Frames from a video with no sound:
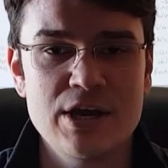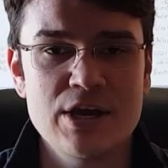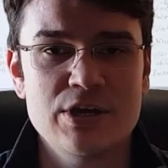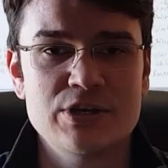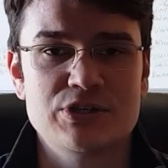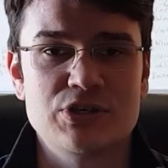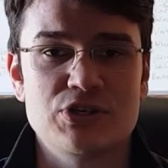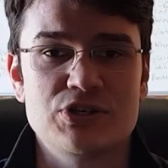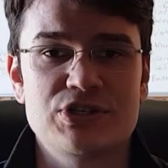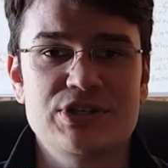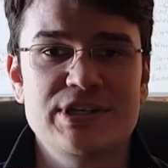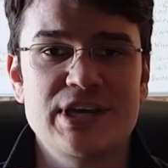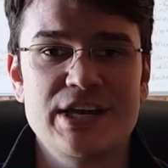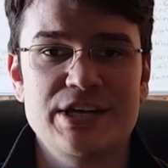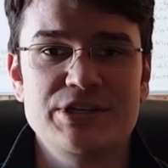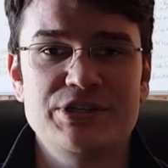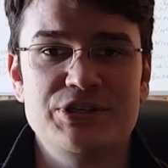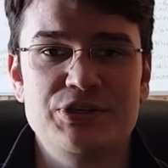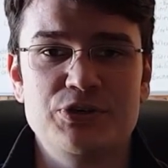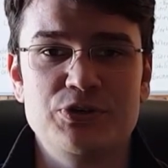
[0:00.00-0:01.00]
So
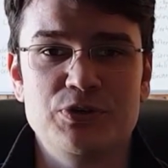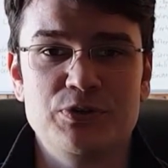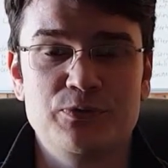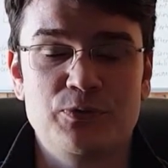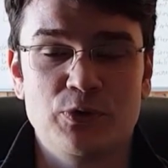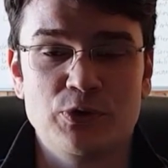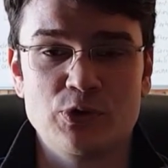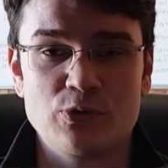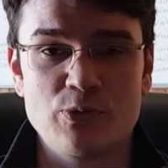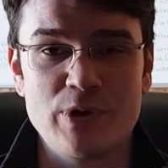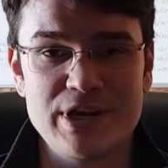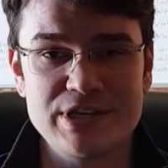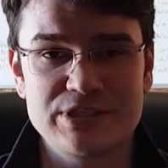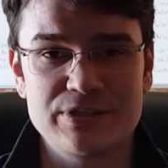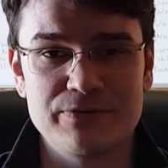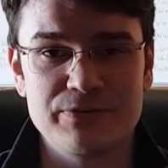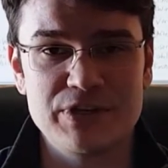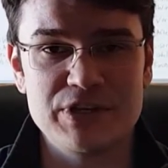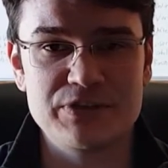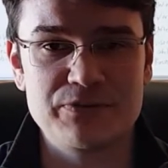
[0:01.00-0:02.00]
stay tuned for the rest
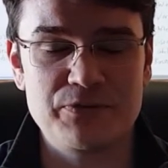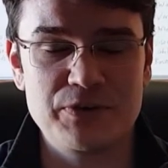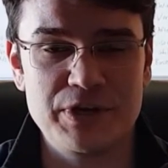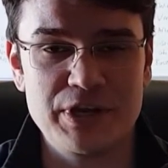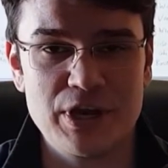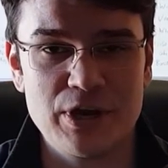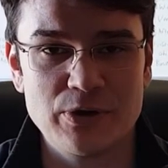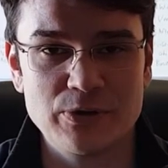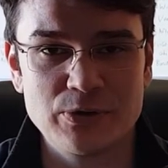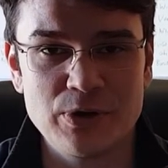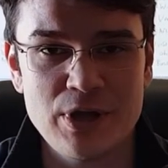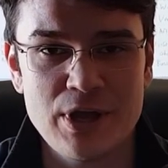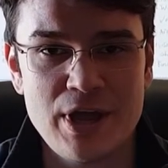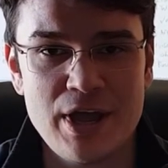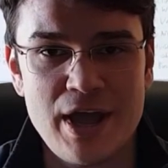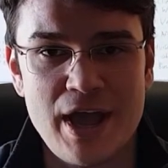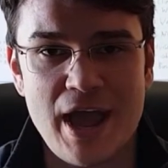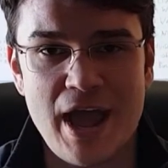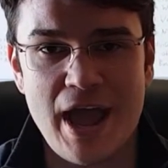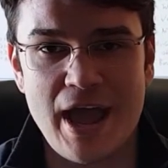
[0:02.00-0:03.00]
of this video
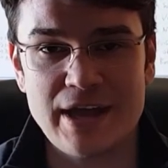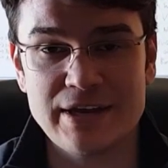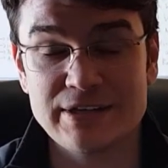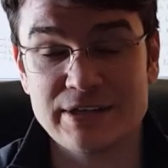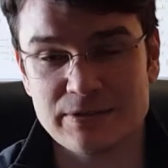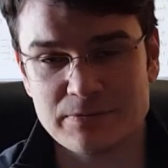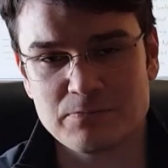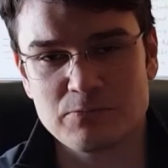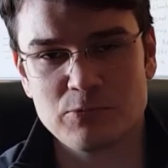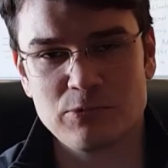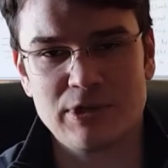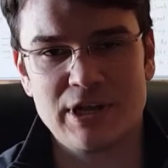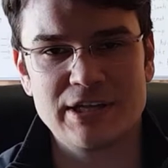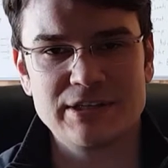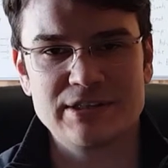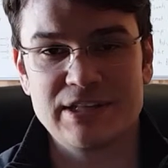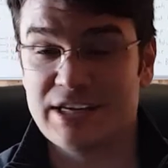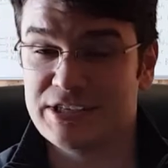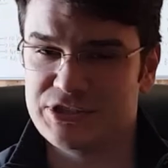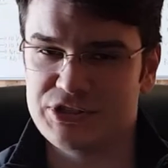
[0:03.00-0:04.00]
and
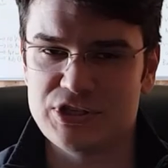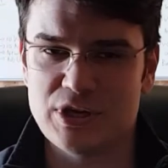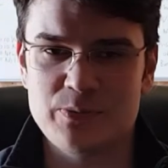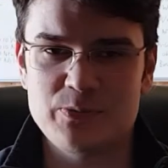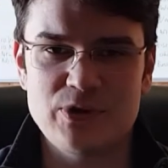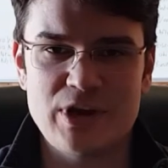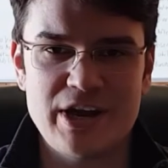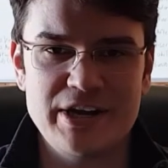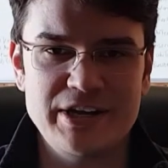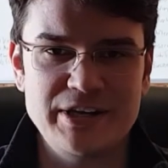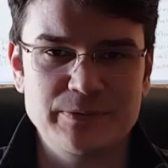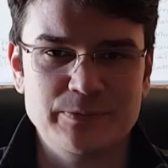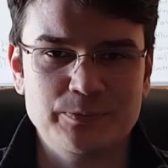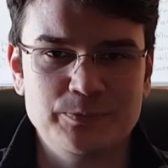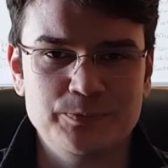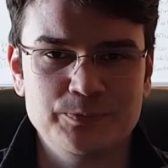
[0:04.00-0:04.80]
let's jump right in.